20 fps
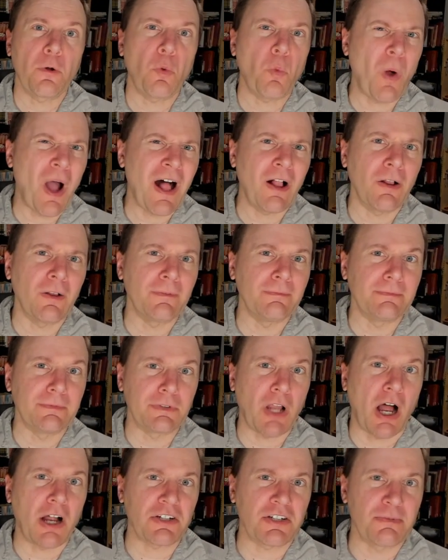Well,
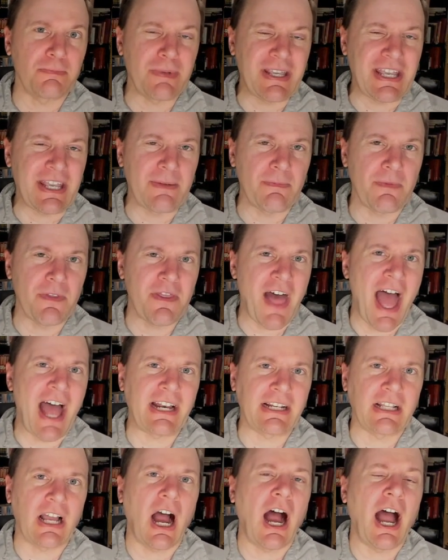not to be
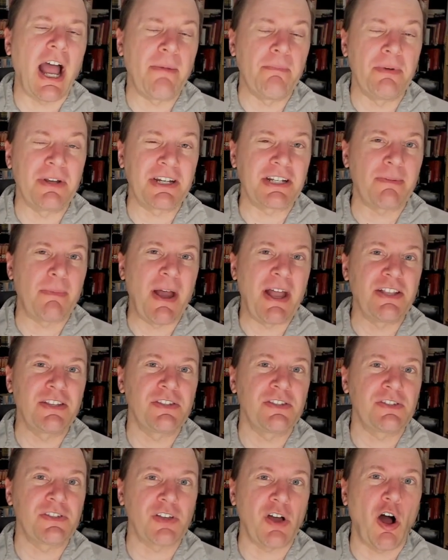that guy, but it
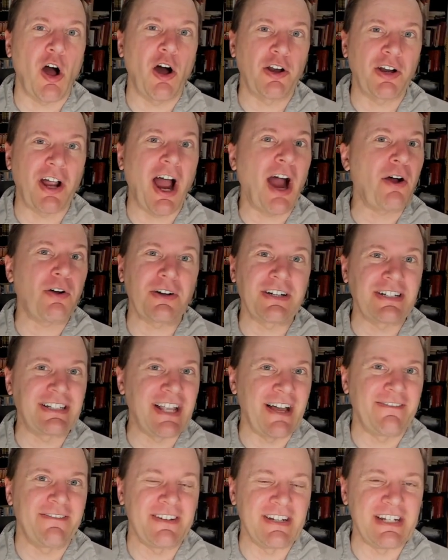depends on our
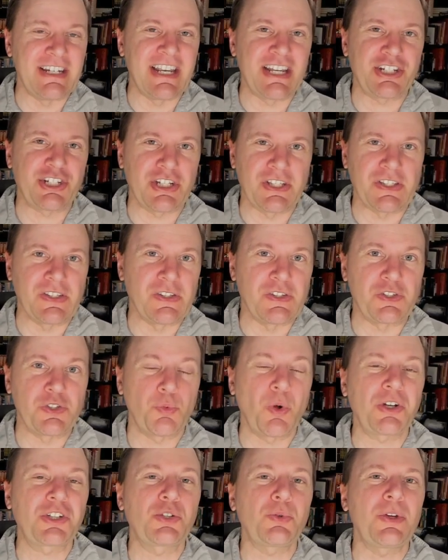definitions.
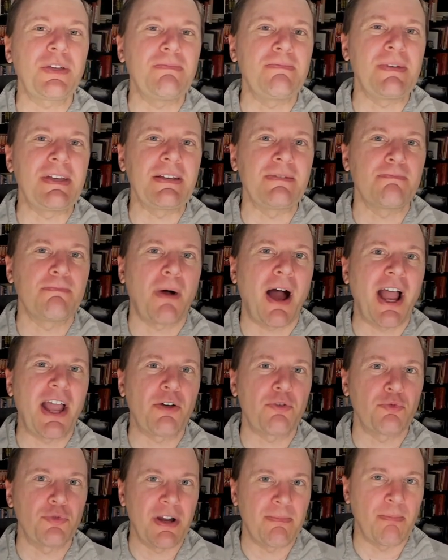What do we mean by
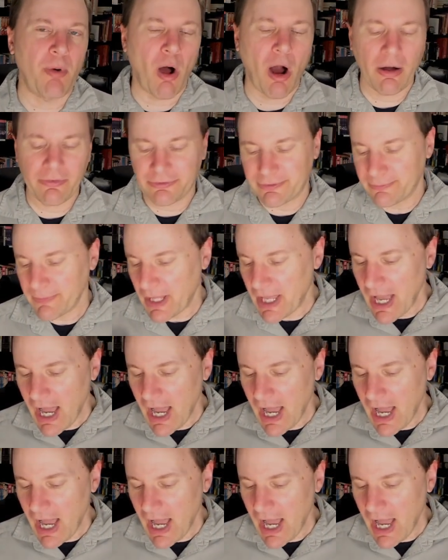ripoff?